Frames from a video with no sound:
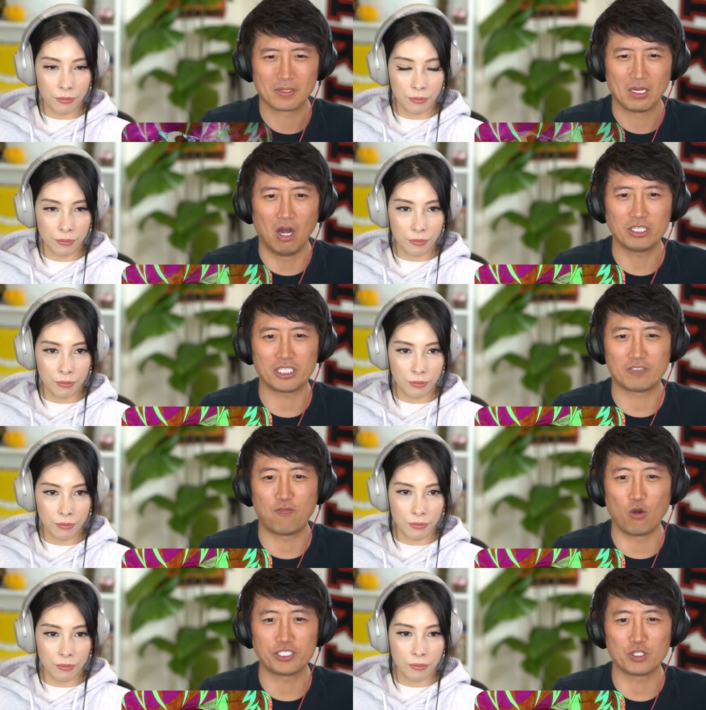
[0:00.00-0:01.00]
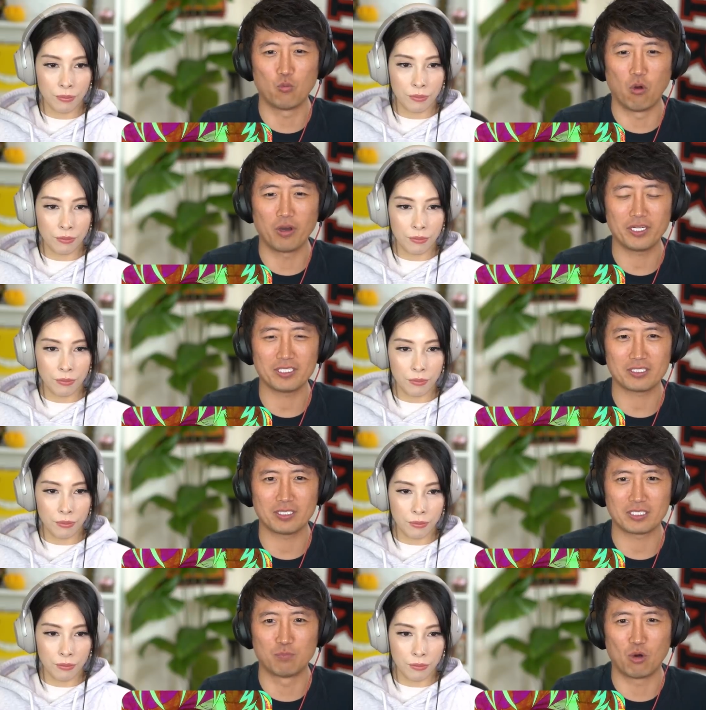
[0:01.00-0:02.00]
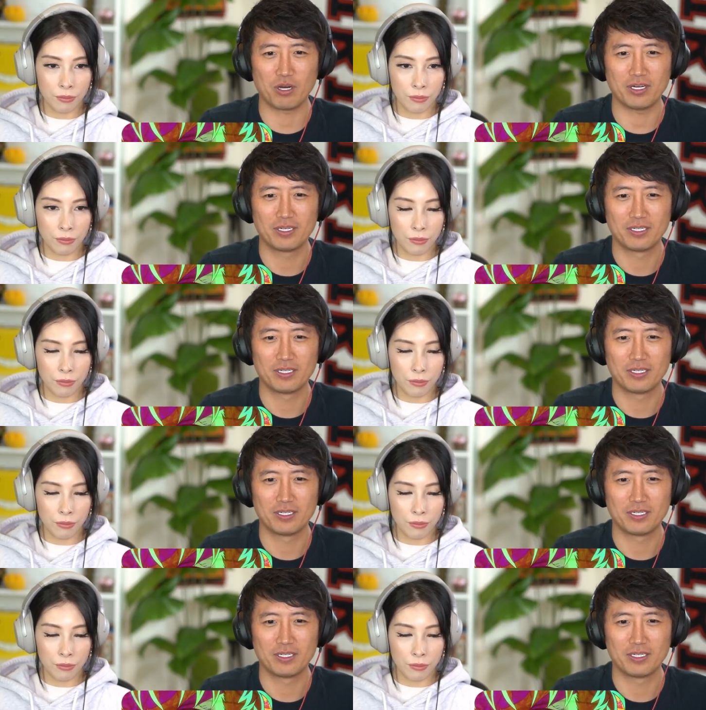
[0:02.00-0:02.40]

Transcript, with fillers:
Speaker 1: Oh, she's forging warriors, so there's more?